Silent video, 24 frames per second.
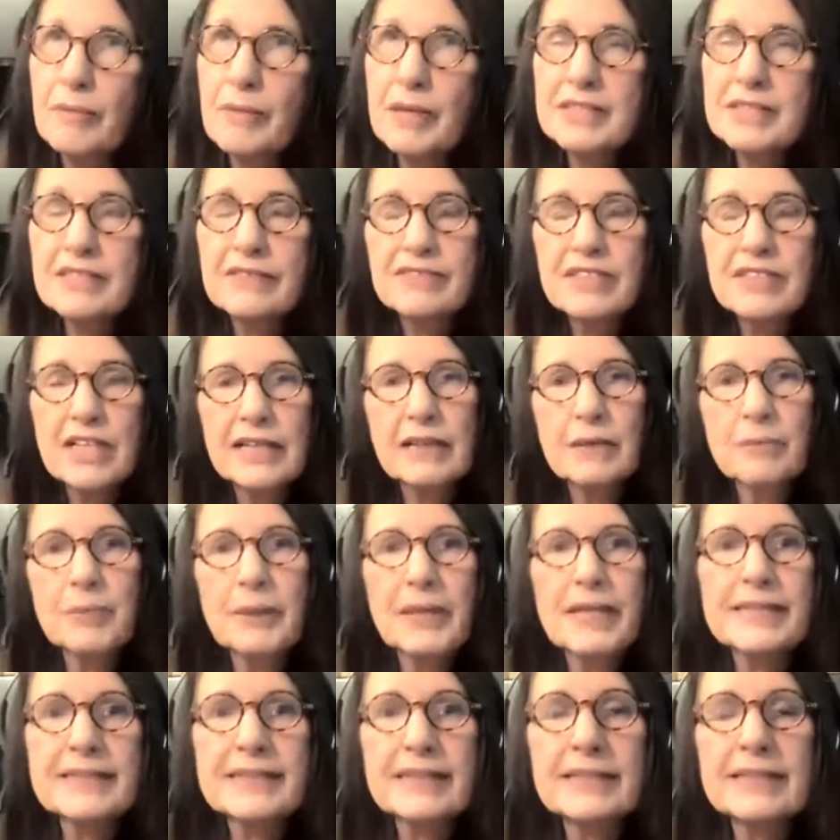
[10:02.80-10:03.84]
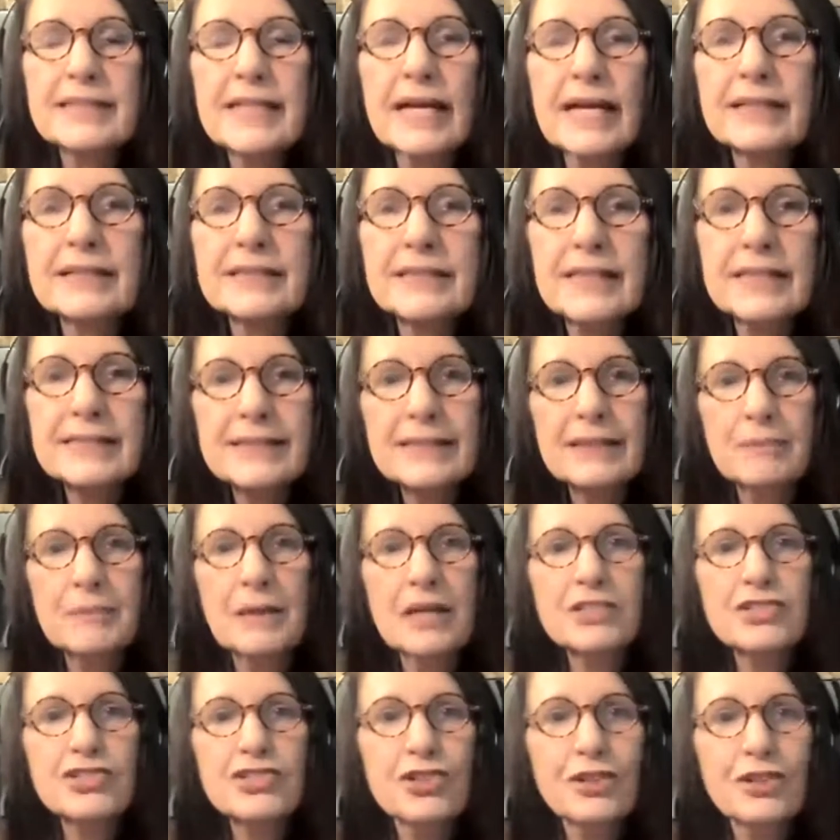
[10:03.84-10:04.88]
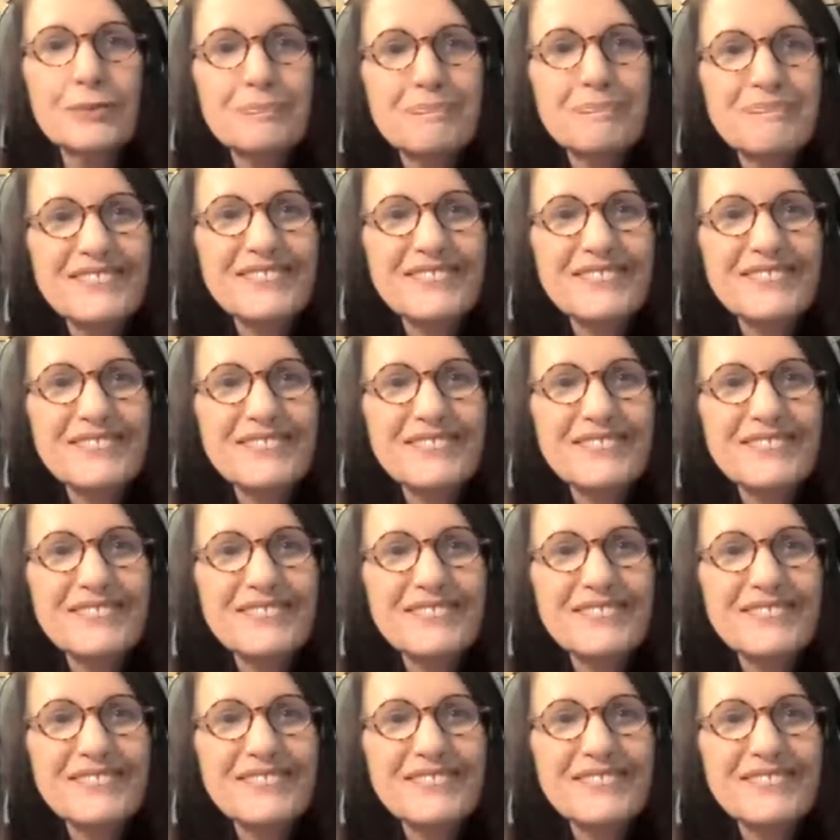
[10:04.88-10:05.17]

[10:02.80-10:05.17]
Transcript: must have taken place in Texas. I'm not sure.